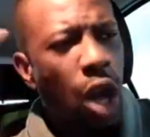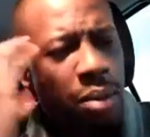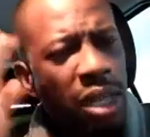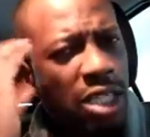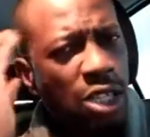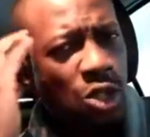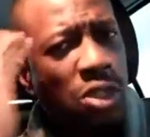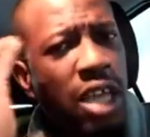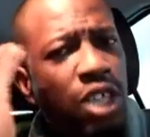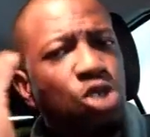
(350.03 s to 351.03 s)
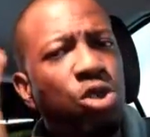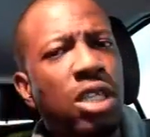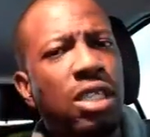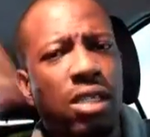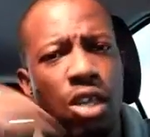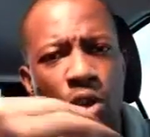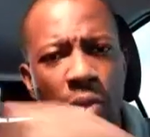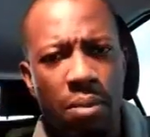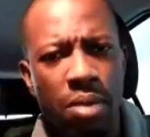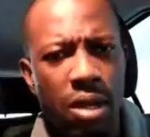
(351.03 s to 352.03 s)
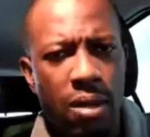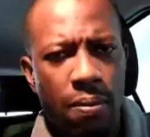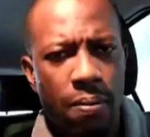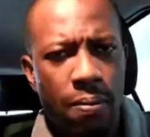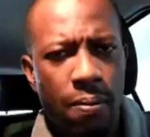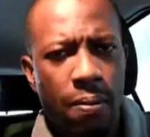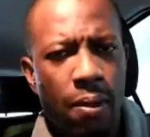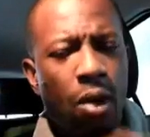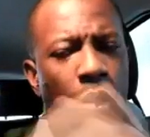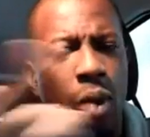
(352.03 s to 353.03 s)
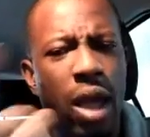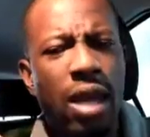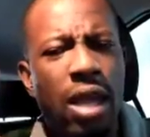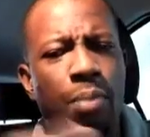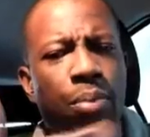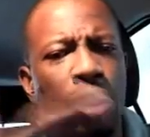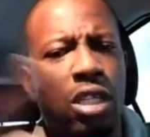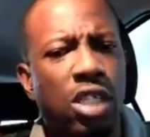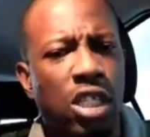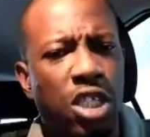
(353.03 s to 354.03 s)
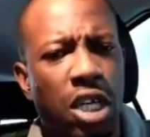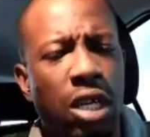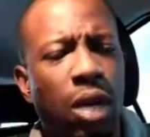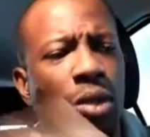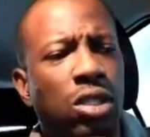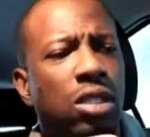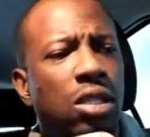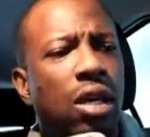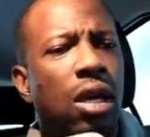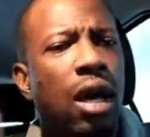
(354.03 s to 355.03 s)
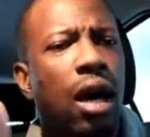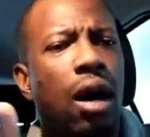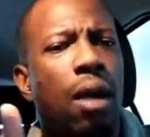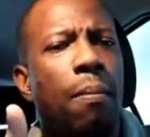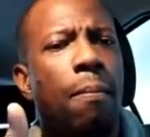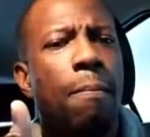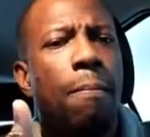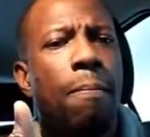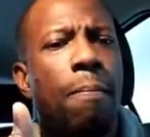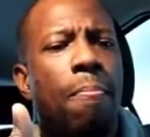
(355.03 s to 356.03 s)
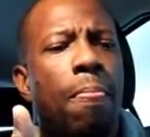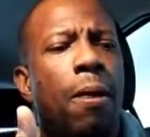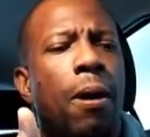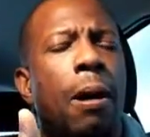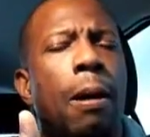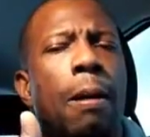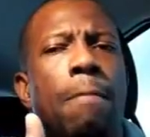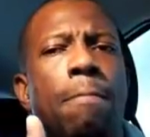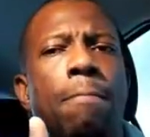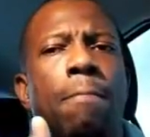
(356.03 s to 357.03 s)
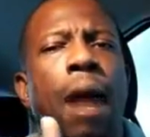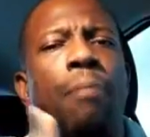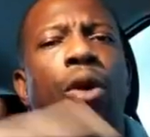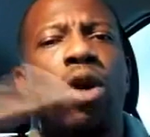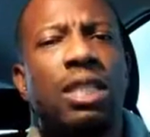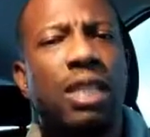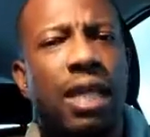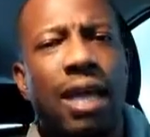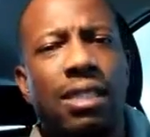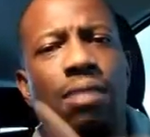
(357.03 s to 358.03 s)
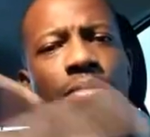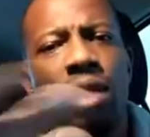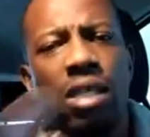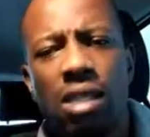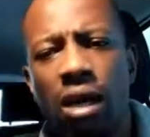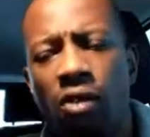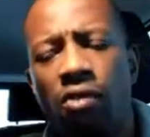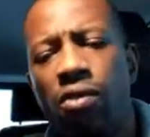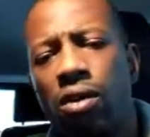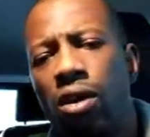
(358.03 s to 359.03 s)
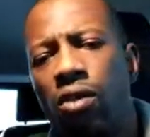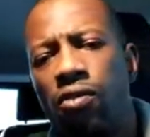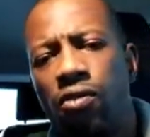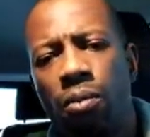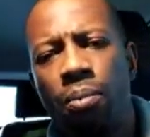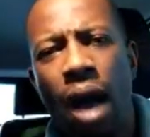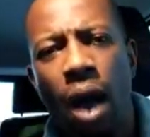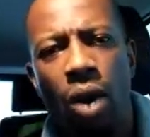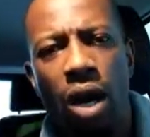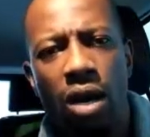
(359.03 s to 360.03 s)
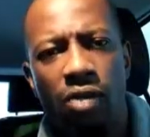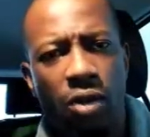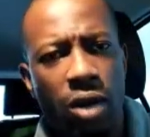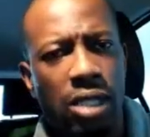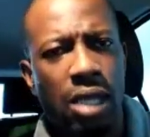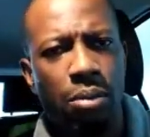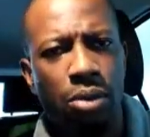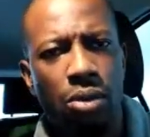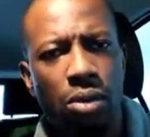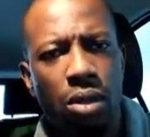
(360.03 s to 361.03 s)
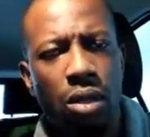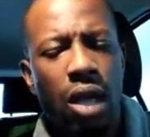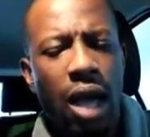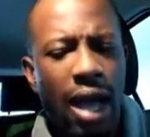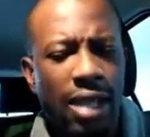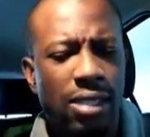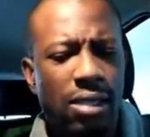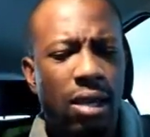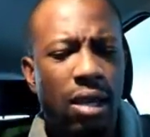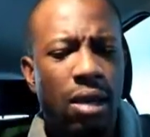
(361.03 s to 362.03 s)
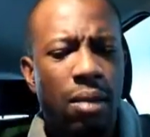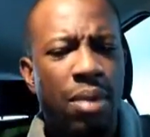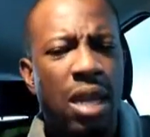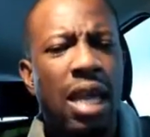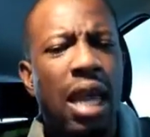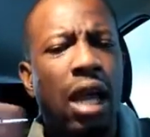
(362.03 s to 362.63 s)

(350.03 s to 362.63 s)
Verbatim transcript: ability to think straight as a human being, when a politician that was um, um, appointed as the minister of power, for example, has been